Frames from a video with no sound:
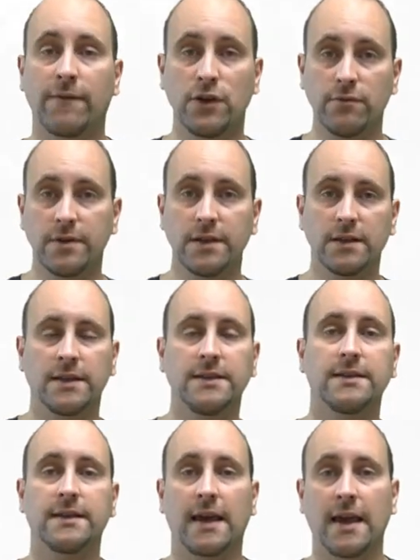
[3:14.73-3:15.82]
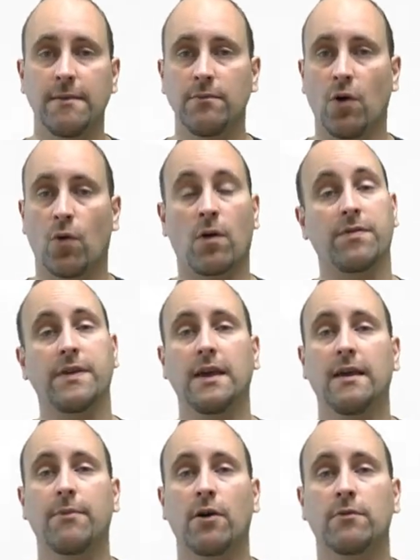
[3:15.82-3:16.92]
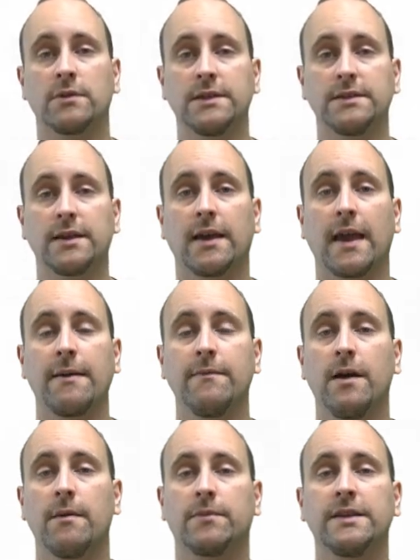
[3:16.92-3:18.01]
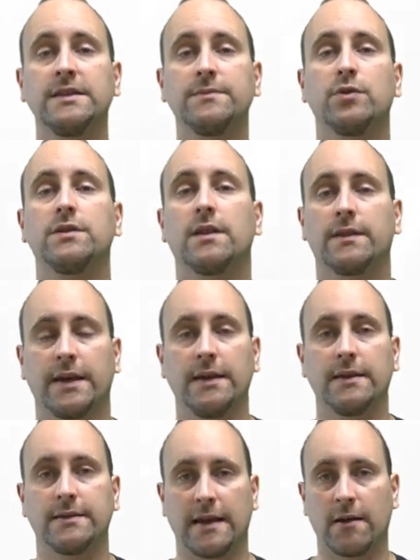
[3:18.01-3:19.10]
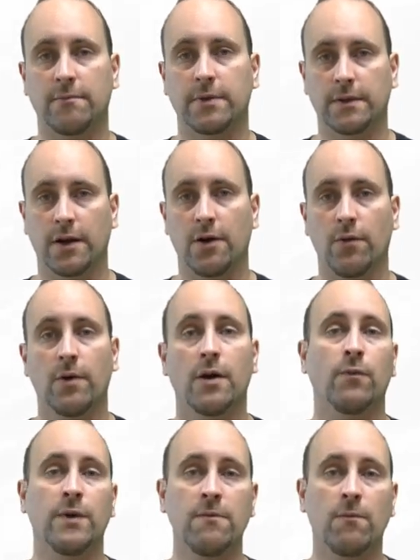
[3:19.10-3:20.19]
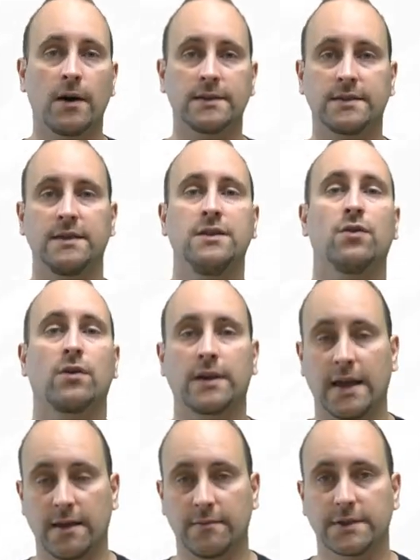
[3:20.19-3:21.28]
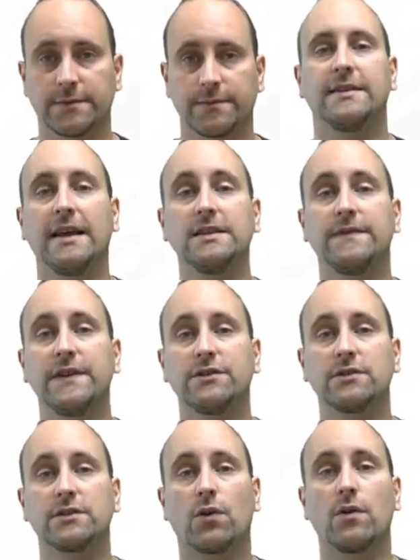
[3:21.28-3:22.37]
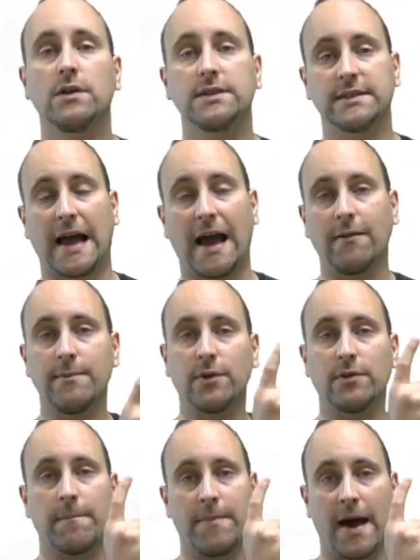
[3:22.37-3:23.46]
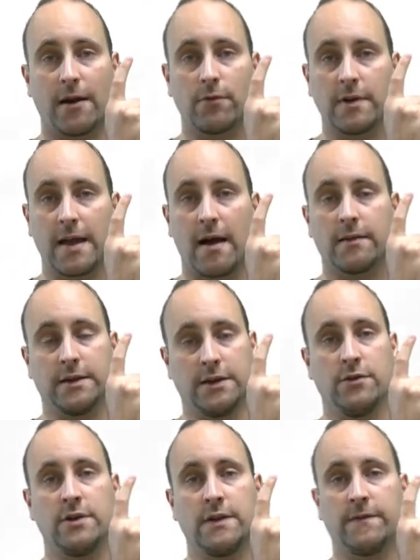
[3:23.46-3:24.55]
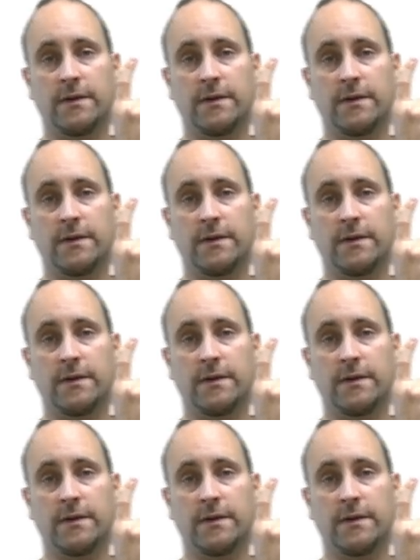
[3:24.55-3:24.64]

have you released a game or thinking about releasing a game? Please put the link down below. We want to see your games. Today's featured course is how to build a Battle Royale in Unity